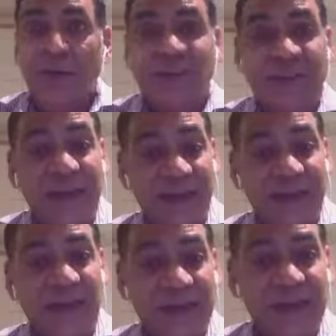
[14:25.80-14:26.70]
Seattle
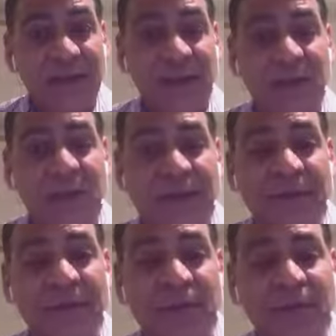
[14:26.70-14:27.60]
Study Club, like
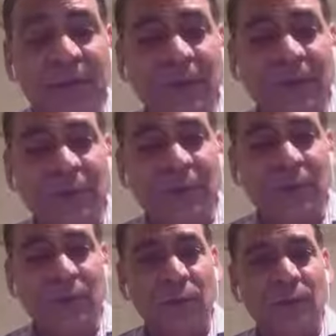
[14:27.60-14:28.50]
they,
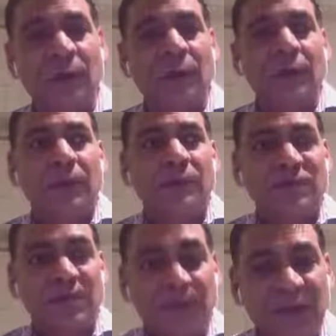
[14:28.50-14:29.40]

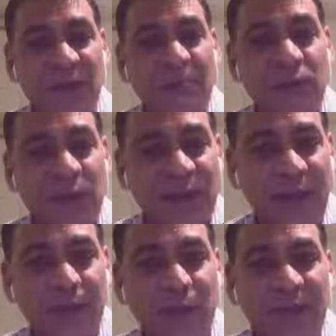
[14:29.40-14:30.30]
sometimes you
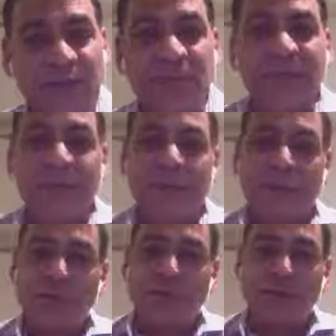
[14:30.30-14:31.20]
can bring some team
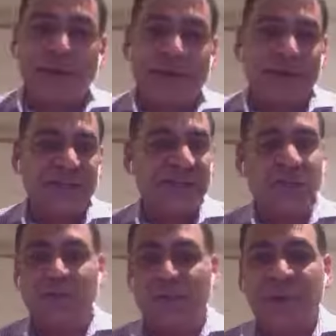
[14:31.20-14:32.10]
members. It'd be nice if you
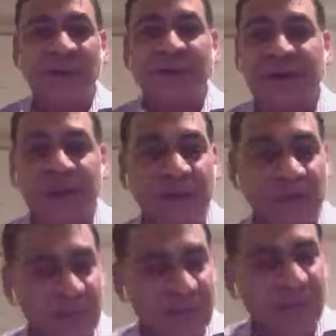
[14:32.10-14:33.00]
could bring the entire,
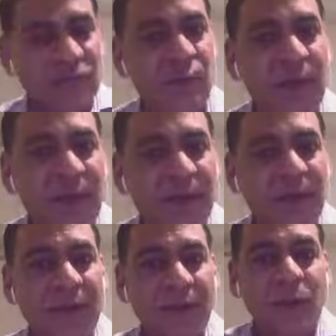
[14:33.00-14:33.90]
and then have a track
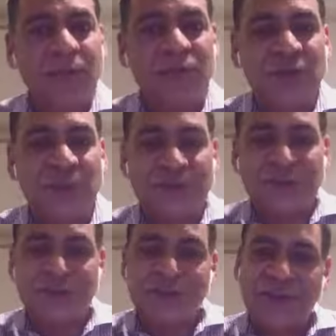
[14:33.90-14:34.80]
with
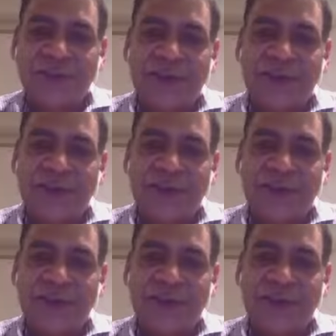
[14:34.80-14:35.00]
just